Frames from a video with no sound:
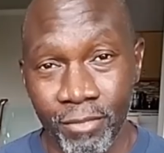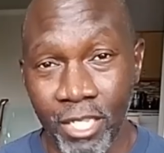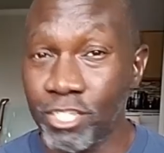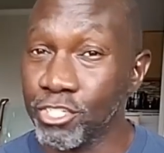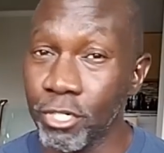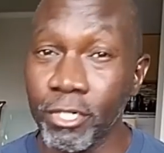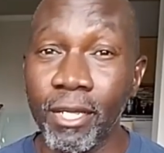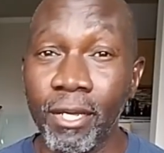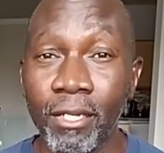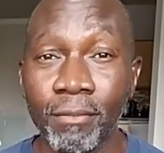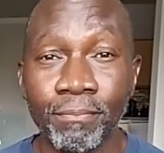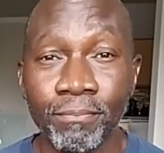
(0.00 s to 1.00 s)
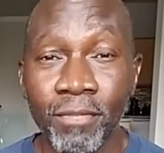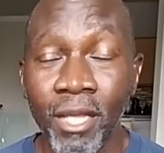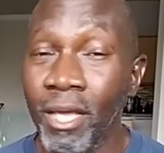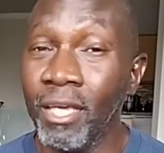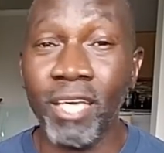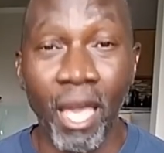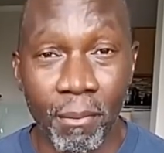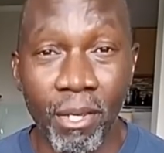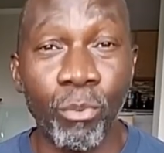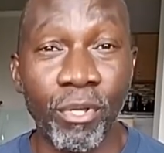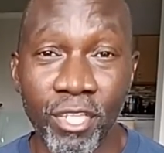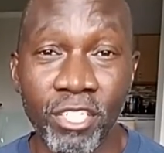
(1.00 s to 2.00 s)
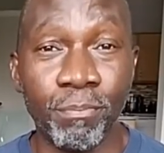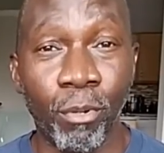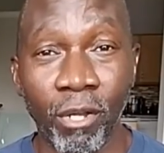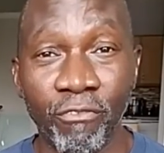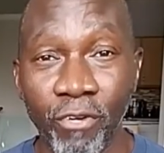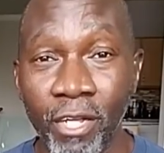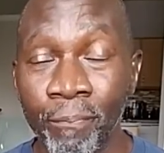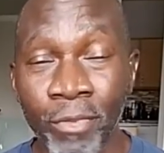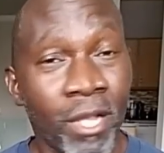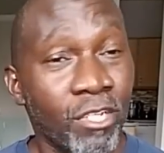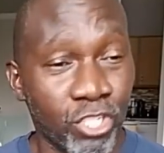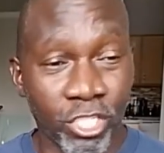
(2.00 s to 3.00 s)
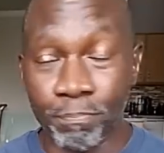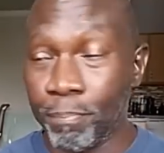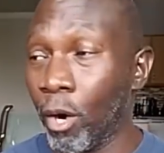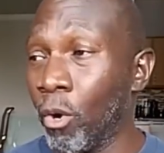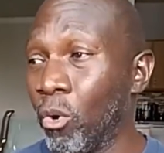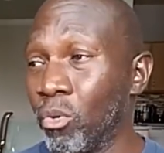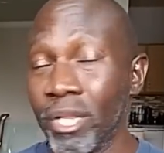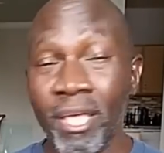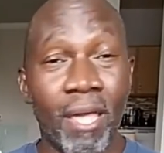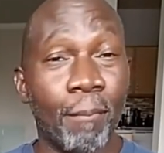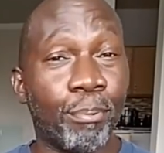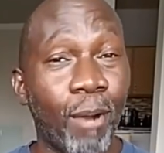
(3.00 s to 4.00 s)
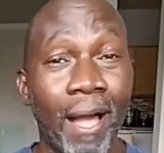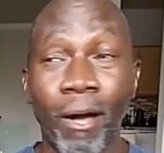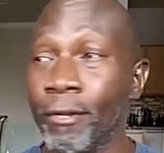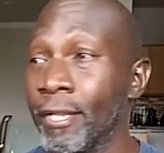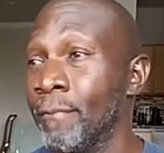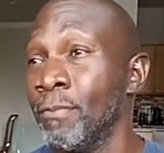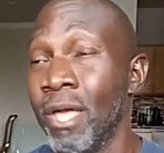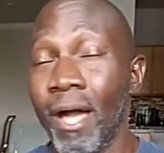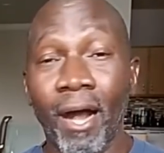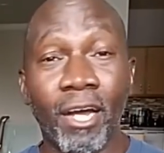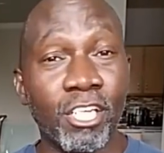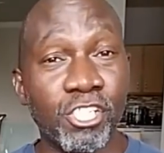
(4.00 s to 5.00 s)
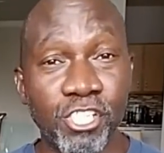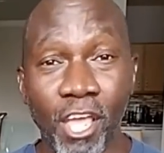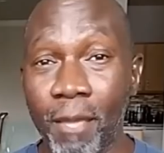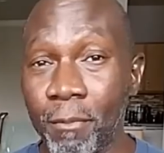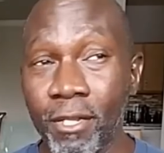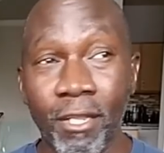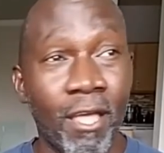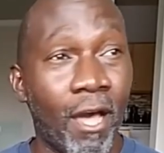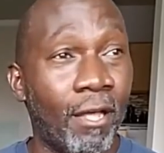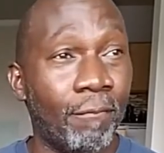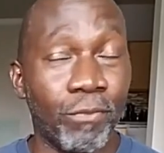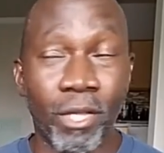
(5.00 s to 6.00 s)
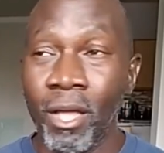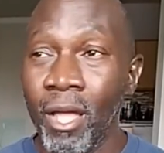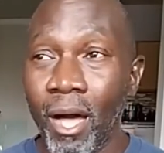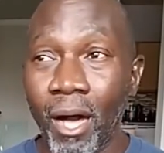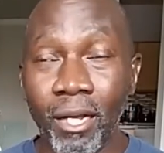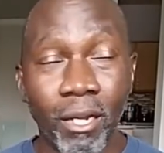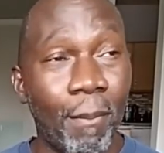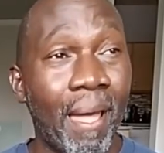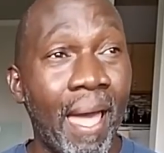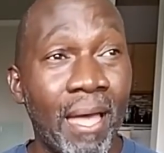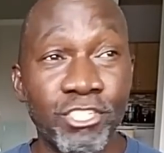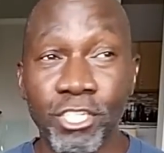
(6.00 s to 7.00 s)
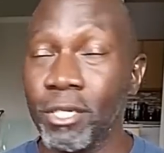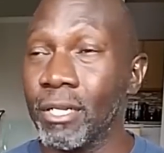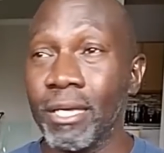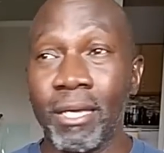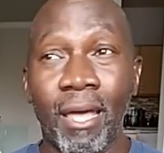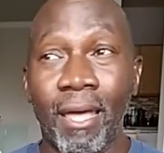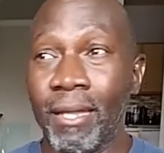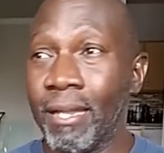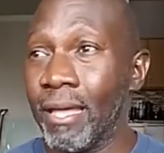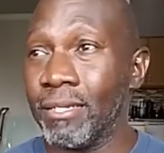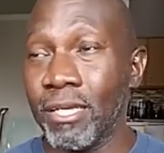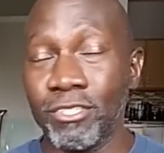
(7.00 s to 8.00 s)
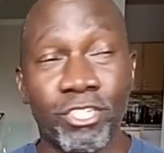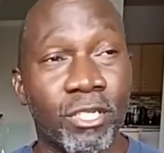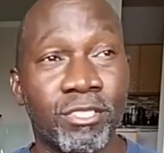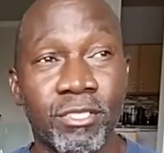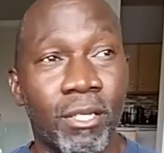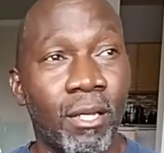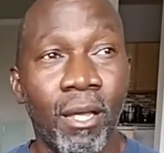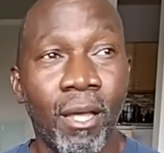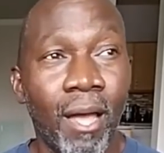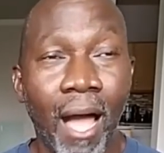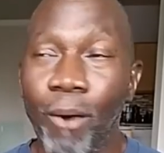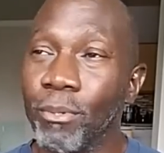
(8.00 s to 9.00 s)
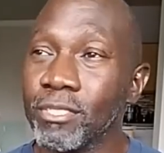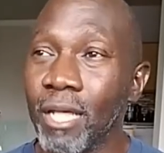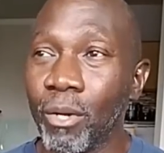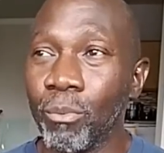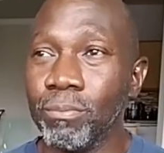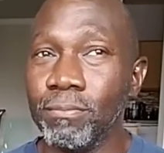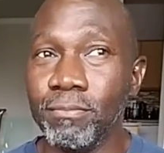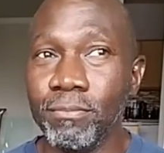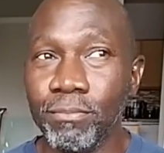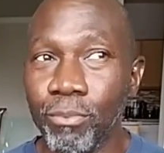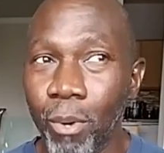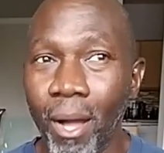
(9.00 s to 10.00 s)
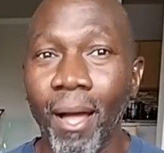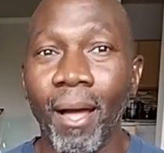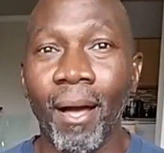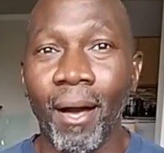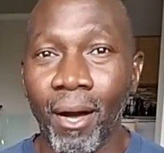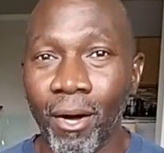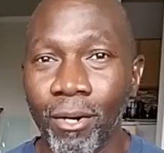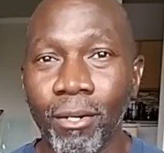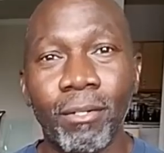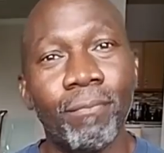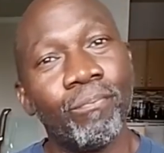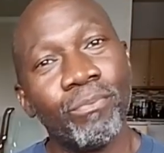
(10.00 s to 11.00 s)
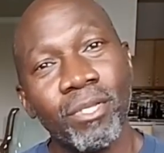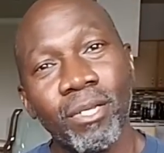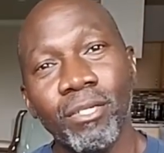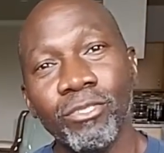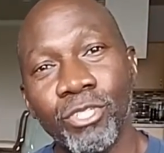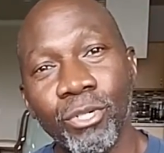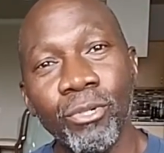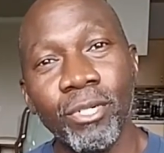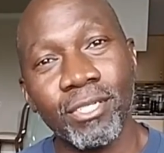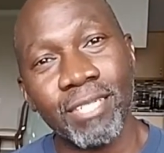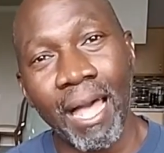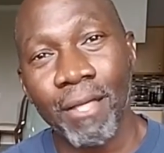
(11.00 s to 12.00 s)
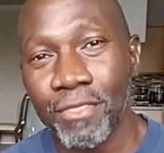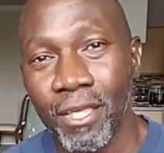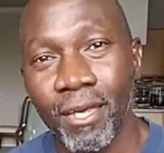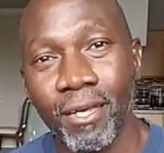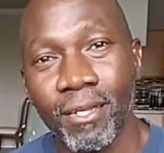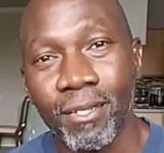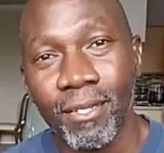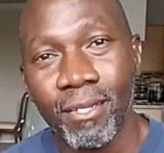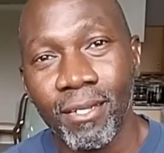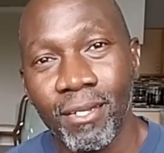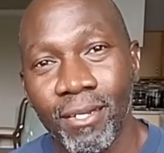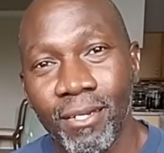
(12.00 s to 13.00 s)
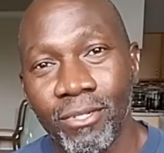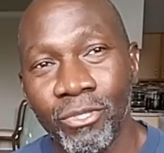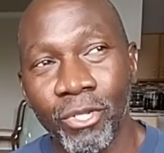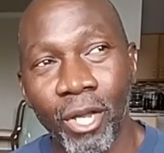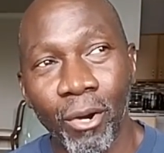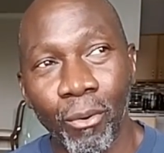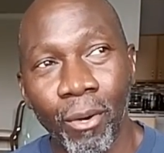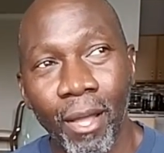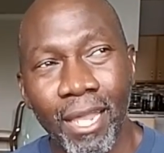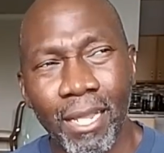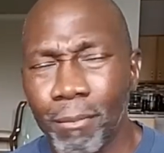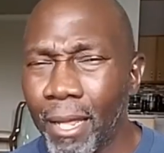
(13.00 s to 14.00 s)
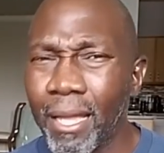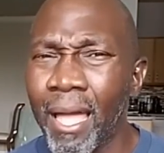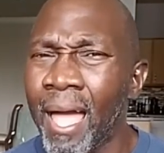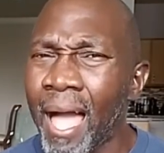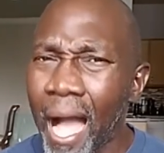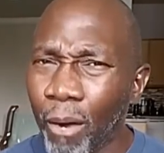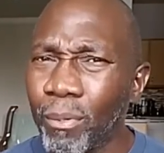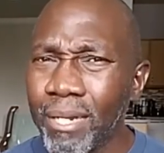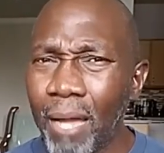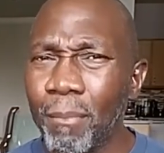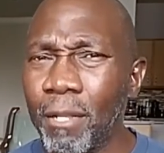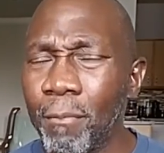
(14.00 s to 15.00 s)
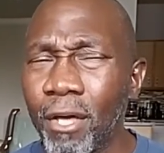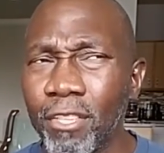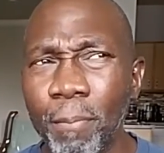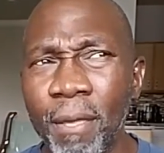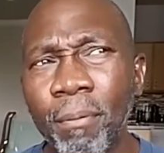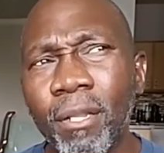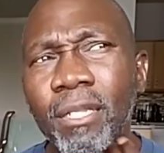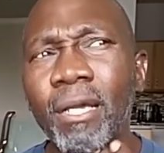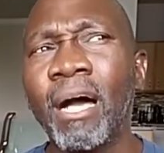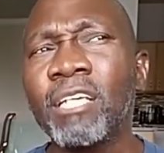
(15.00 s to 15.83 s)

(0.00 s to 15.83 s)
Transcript: He sure did. He came in with his boyfriend, just boldly and proudly, unashamedly, un, unabashedly. And, and, and just, I was like, wow, dude is out there, you know. And I'm like, I wonder how many other people in the